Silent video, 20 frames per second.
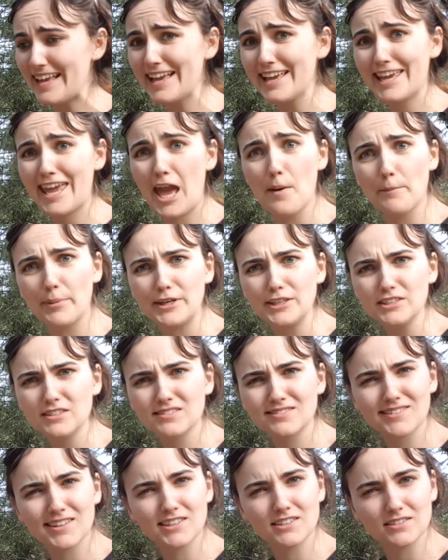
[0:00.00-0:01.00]

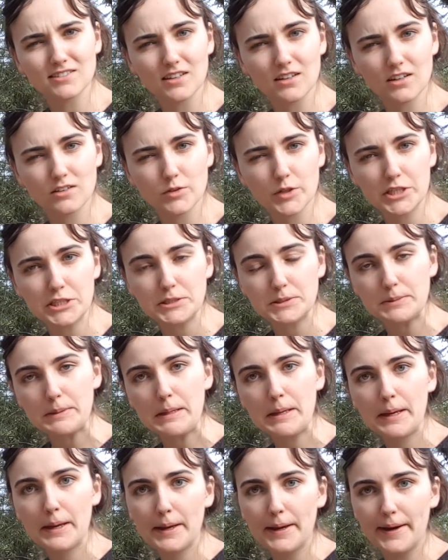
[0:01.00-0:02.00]
campus. I just said that twice.
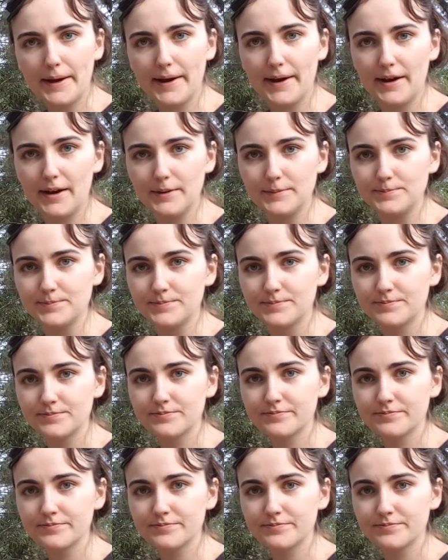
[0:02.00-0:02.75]
So